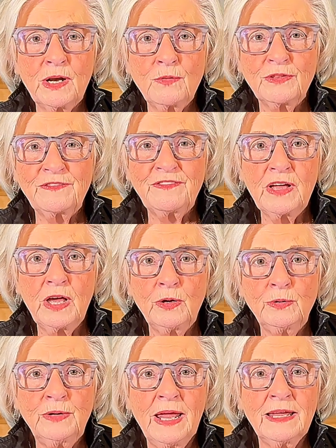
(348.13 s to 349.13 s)
on the
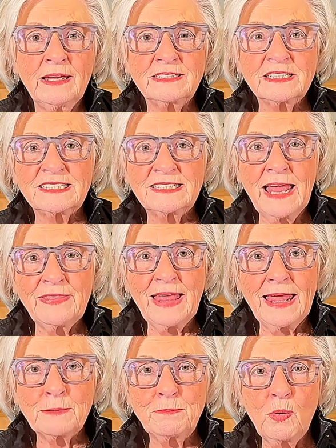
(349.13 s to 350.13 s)
phone to set
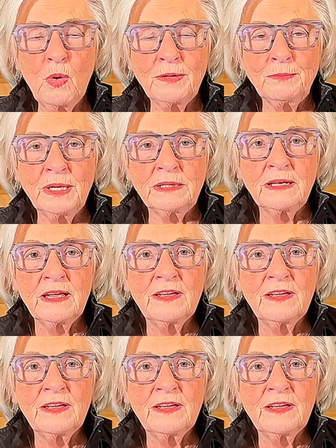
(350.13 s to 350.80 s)
that appointment.